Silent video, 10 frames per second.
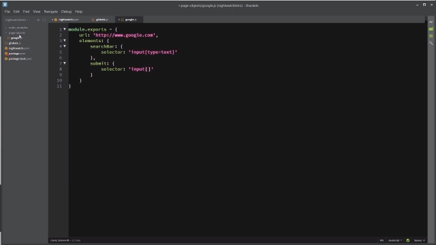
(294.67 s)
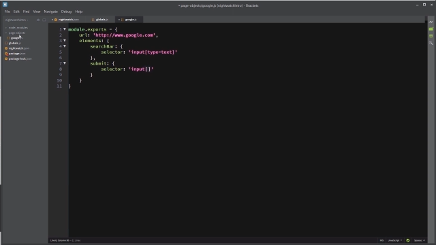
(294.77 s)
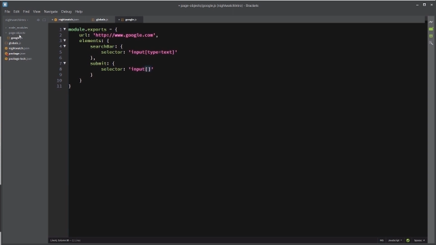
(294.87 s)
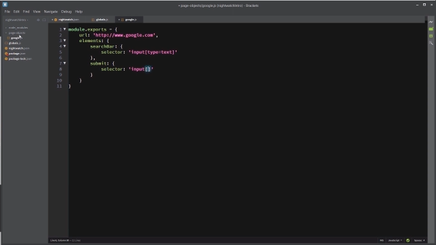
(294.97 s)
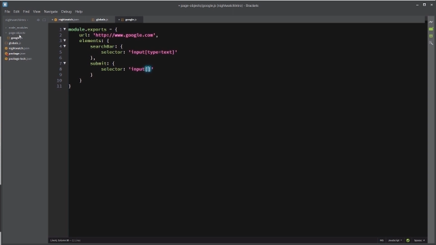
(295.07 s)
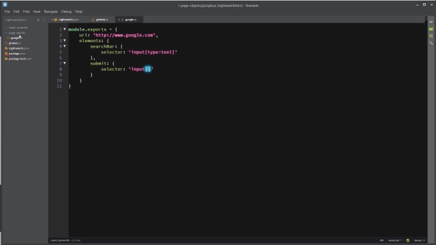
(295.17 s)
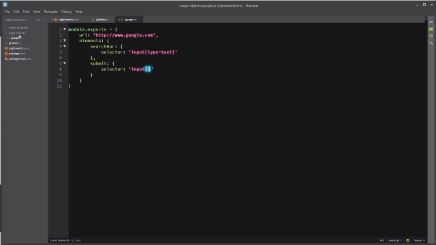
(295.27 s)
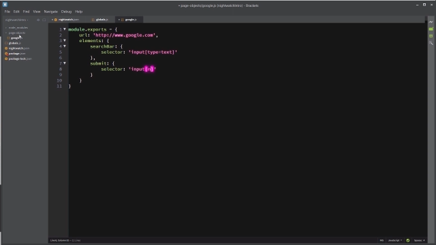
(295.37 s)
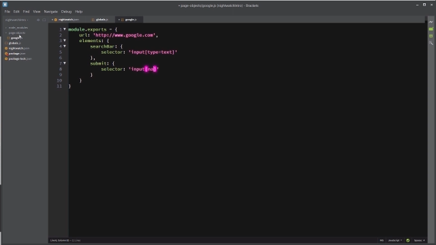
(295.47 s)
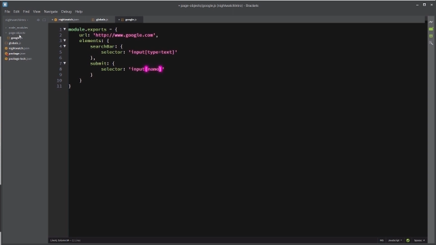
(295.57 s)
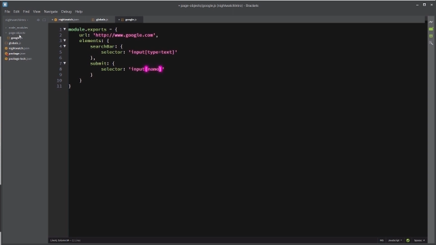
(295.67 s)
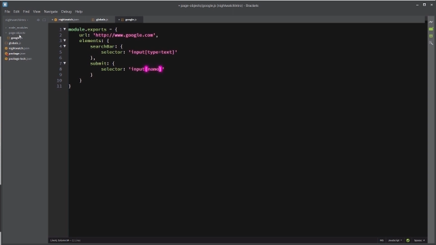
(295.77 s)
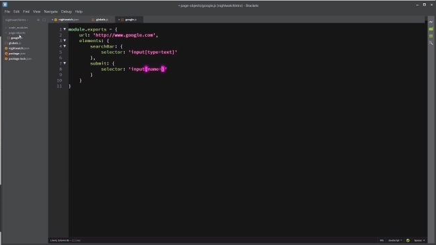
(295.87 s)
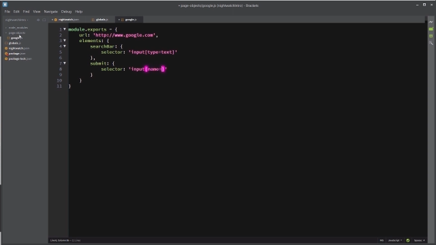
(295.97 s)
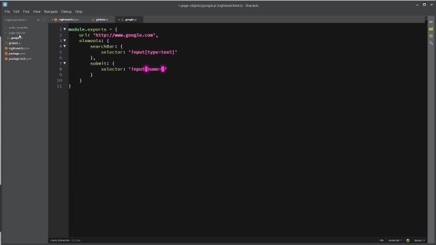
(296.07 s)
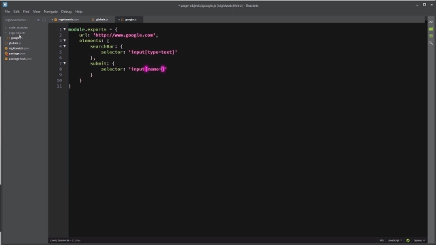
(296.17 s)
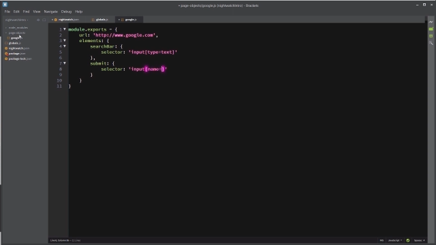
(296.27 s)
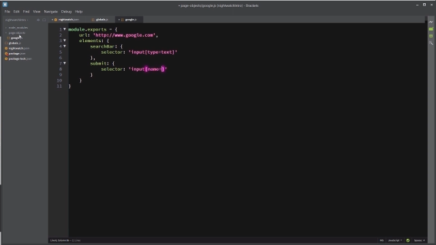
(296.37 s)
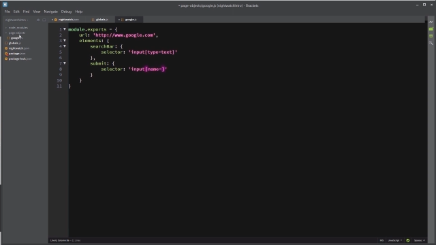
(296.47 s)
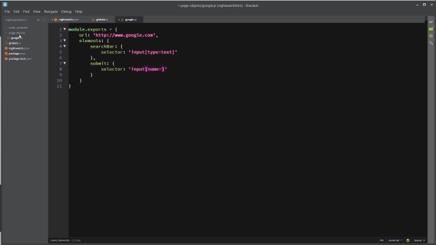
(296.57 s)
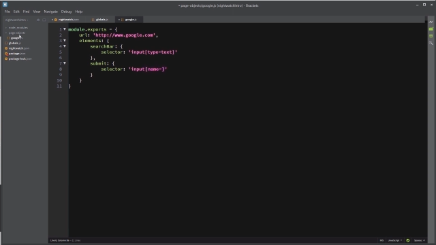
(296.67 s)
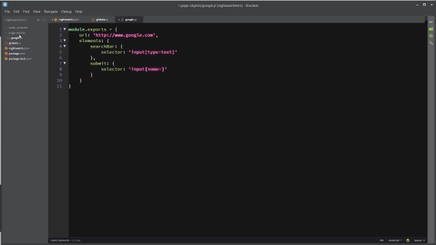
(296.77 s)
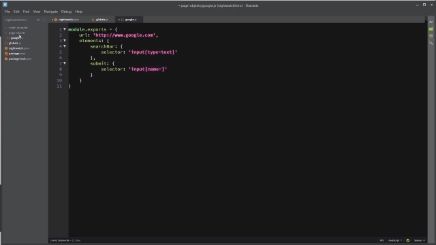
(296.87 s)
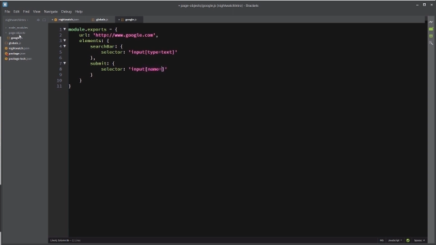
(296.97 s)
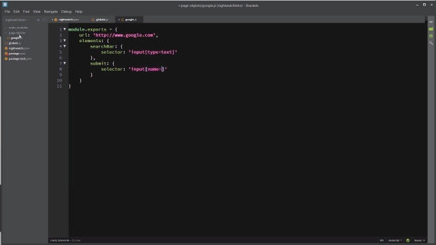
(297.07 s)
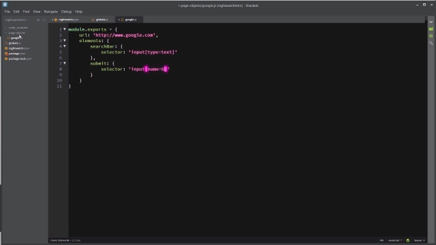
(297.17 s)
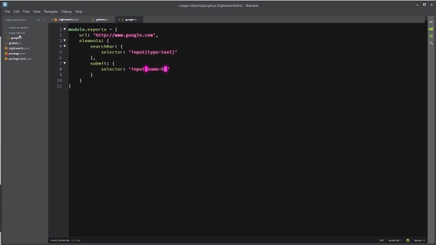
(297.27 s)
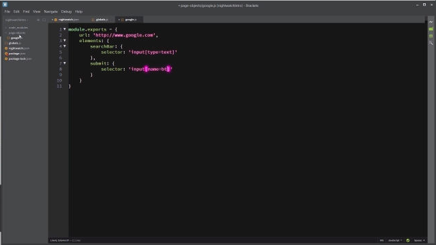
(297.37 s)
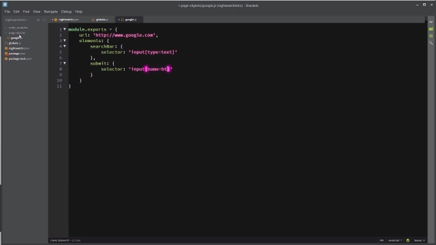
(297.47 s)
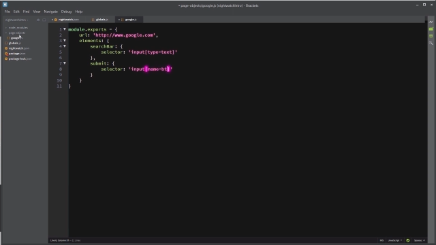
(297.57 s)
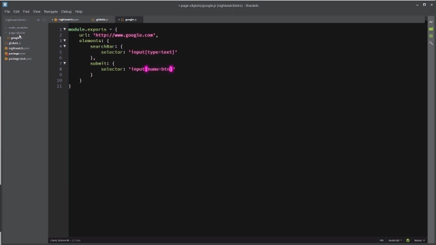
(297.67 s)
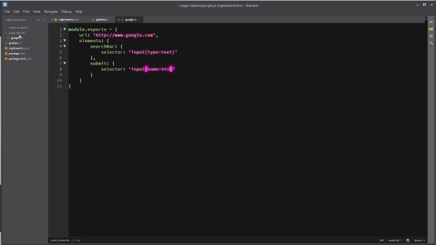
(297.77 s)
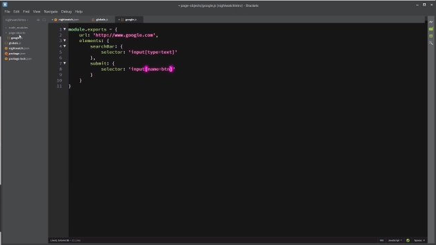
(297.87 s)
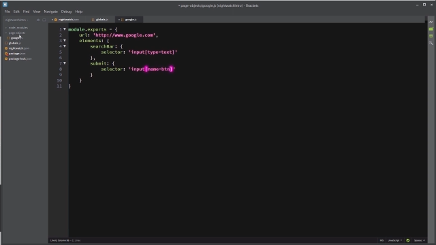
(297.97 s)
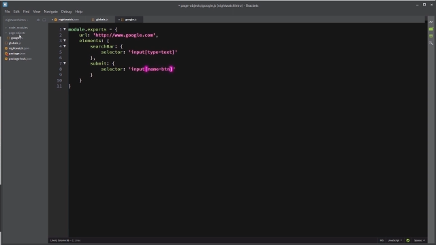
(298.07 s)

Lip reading: (no speaker visible)